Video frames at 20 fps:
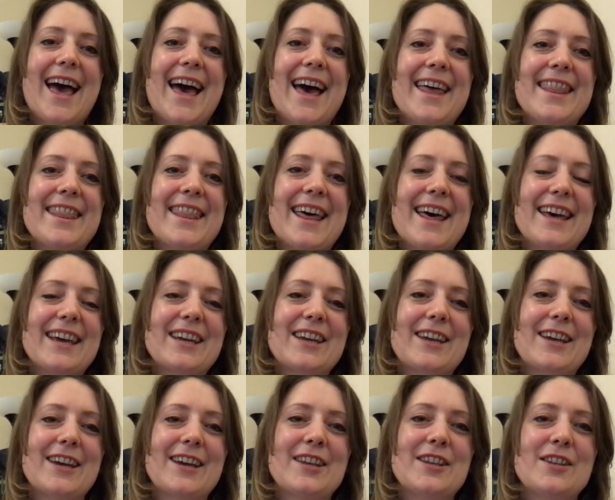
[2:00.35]
And that
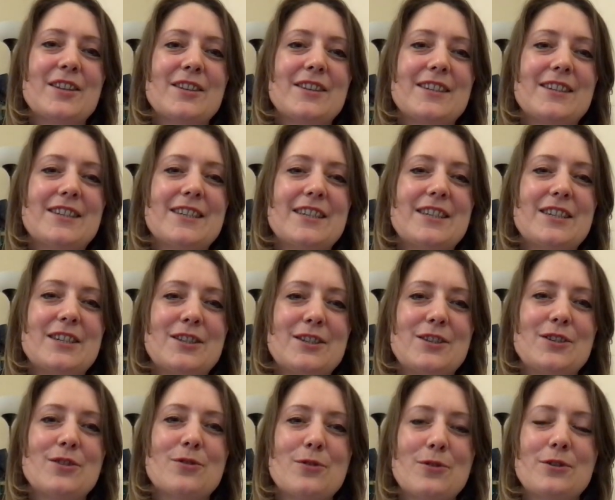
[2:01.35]
can
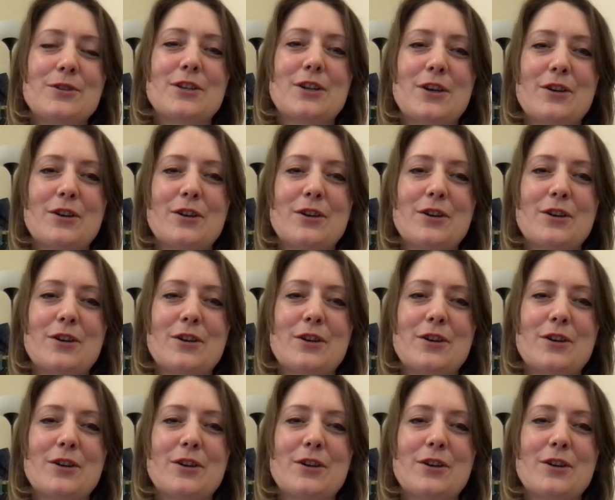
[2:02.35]
distort